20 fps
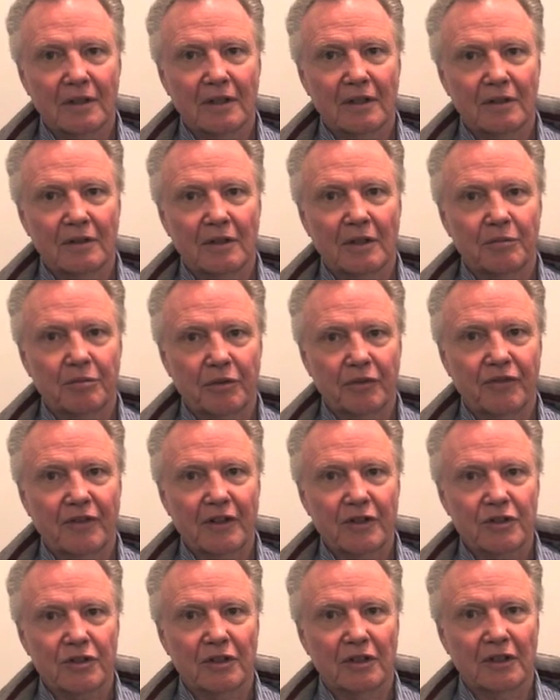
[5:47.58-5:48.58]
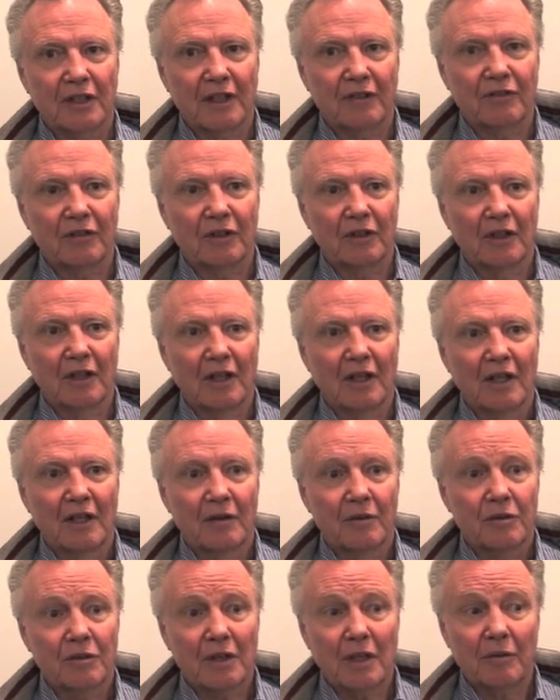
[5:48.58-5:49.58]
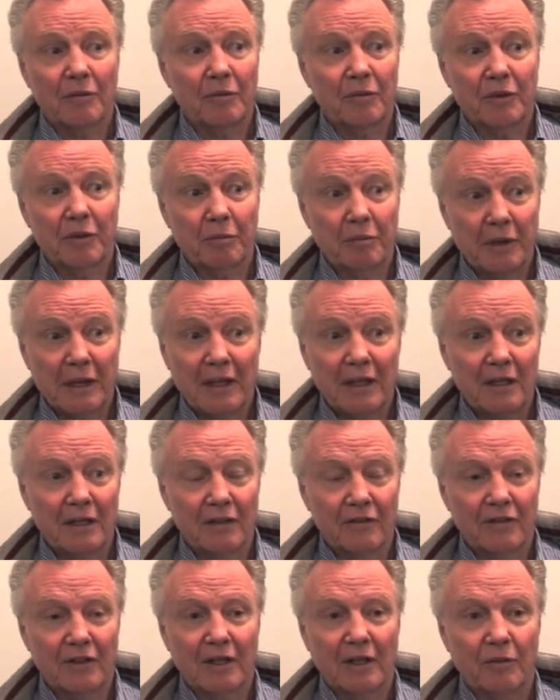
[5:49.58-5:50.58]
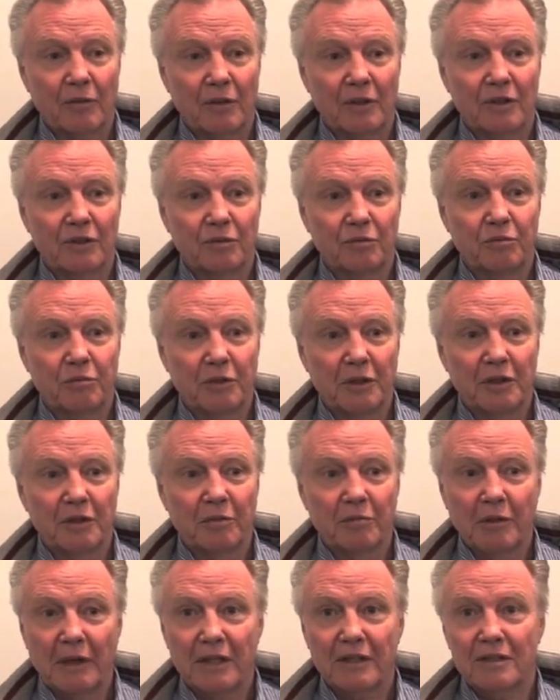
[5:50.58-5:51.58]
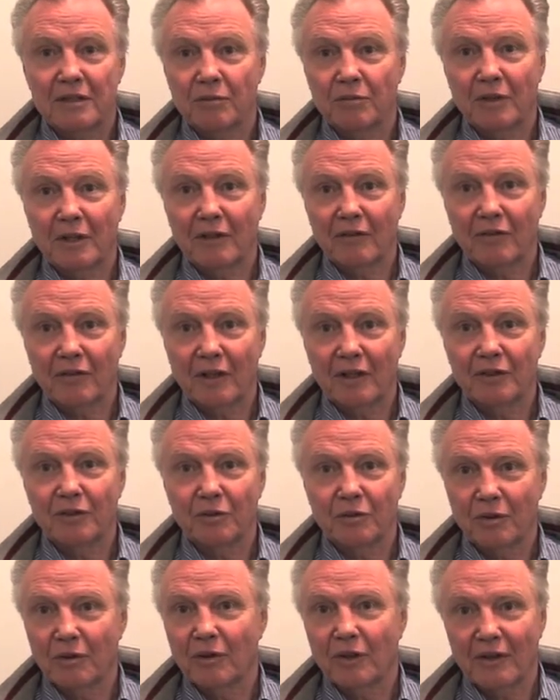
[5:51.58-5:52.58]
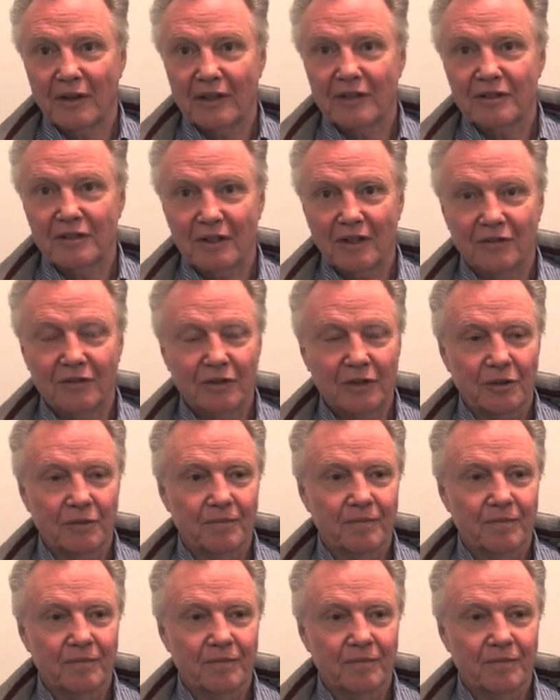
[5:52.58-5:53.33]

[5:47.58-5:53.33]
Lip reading: that professional level, because I'm competitive and I want to be the best at whatever I do and all of that stuff too.